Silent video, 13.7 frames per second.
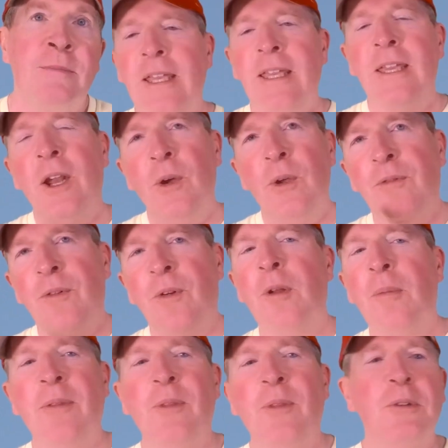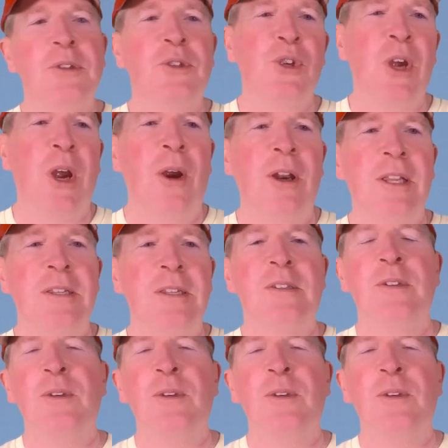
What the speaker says: You've heard about those charities.